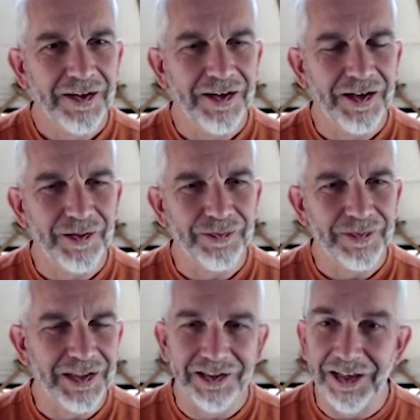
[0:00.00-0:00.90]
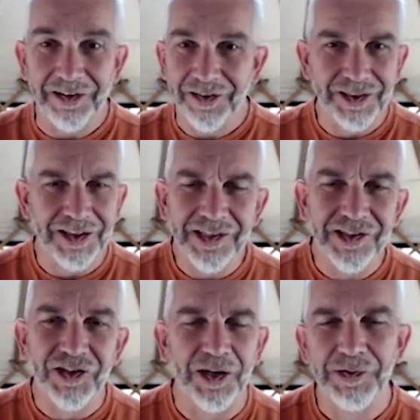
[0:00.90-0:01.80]
And yeah, these are
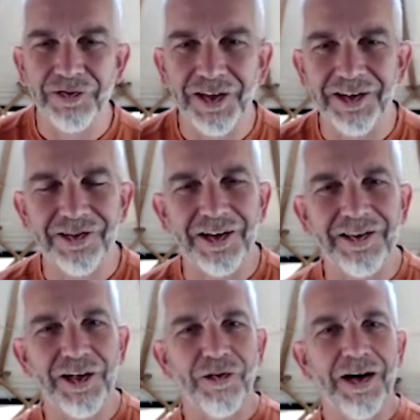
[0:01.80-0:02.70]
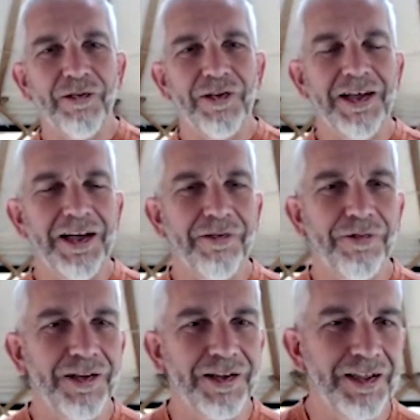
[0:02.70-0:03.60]
the types of things that I think are out there
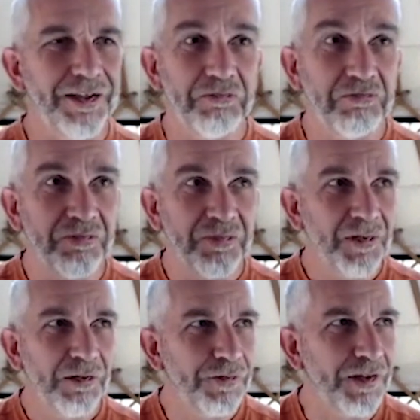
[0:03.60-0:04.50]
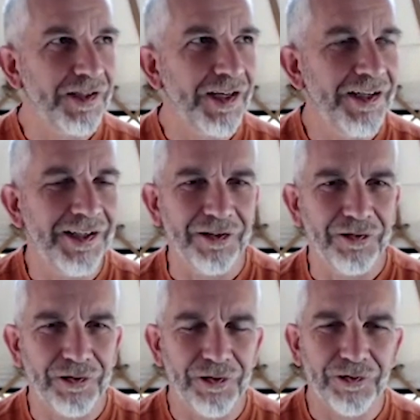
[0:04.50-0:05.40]
for the for the taking
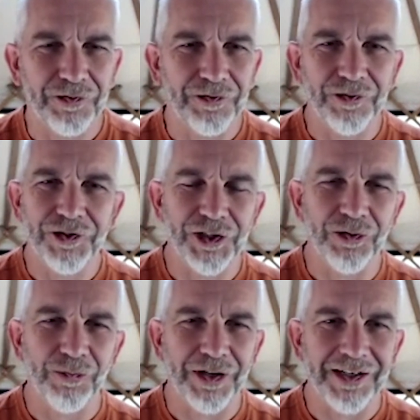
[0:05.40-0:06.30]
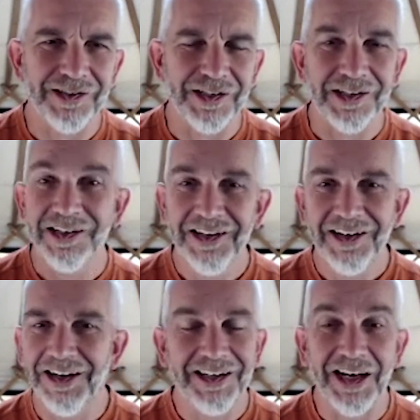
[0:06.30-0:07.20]
through Qigong practice.
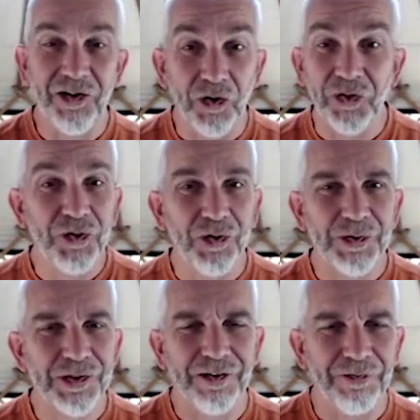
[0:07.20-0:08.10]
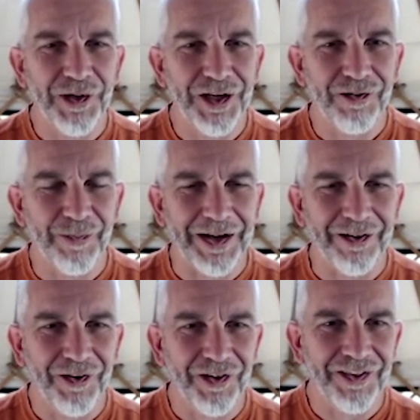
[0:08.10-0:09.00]
And again, not the normal stuff you hear
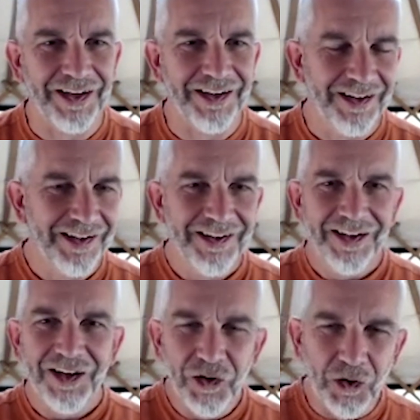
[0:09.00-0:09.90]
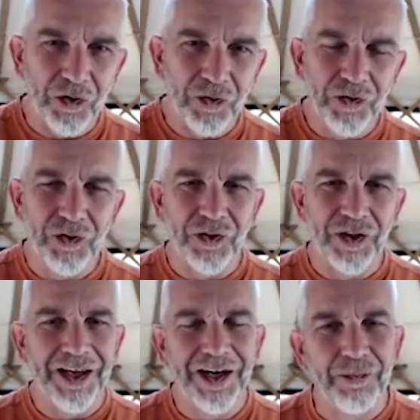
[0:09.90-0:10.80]
about, not the
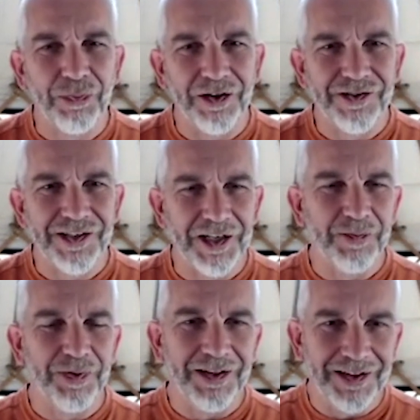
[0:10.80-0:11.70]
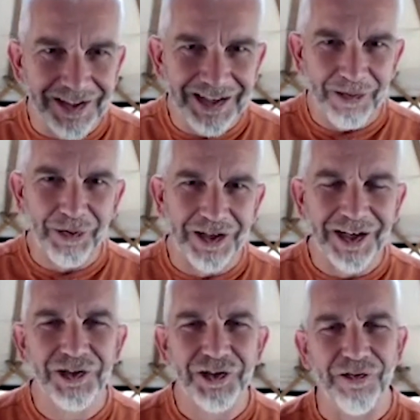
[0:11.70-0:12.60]
healing process, but the
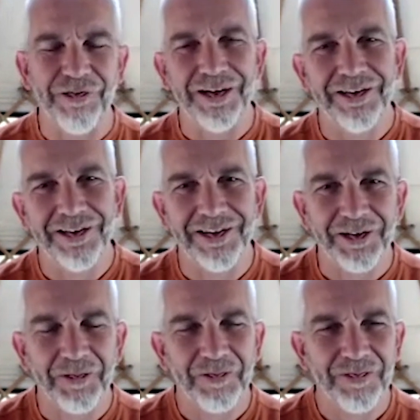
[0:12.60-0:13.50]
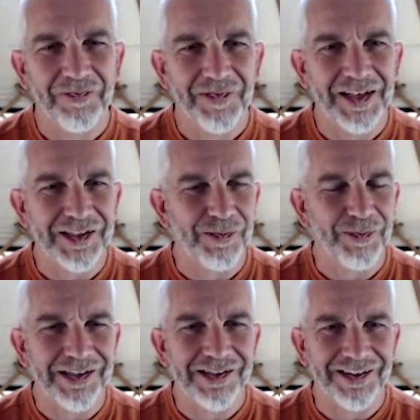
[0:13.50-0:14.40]
application of it. I think that's the
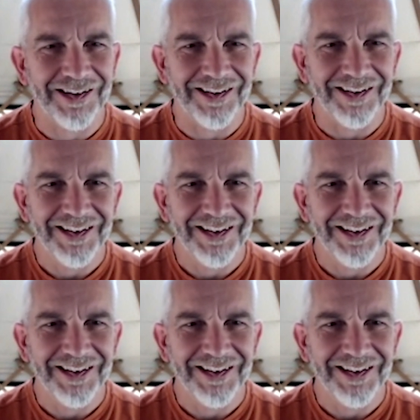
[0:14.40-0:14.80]
place to go.